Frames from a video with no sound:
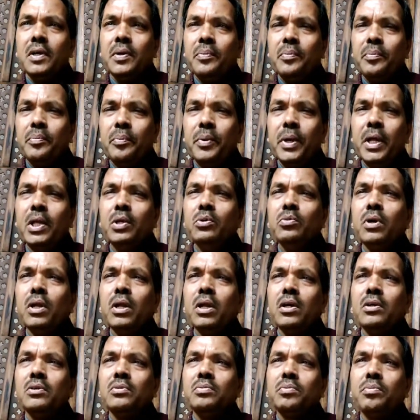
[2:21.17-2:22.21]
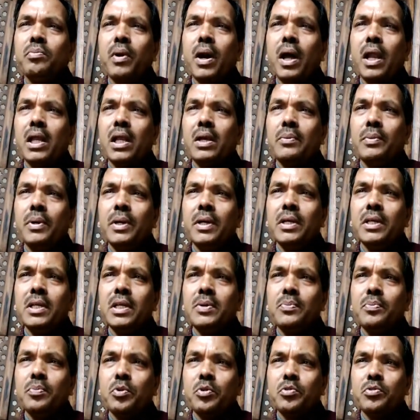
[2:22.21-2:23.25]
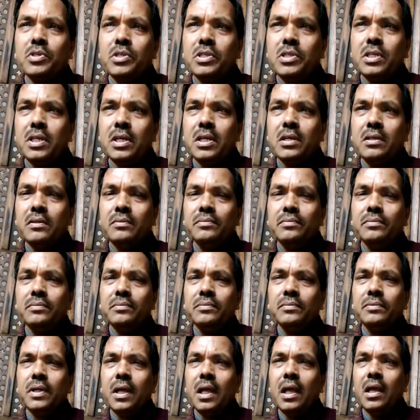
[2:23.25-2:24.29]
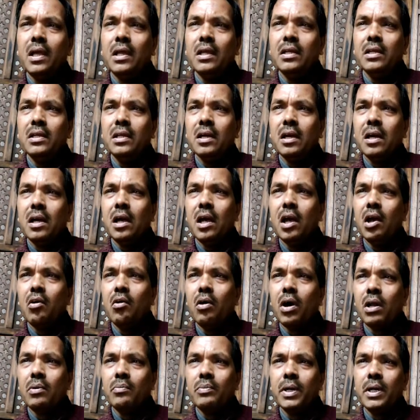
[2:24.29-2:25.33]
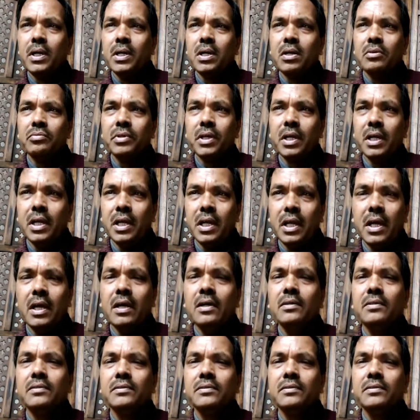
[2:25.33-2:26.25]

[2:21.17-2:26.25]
Manual of Parliamentary Procedure in Government of India,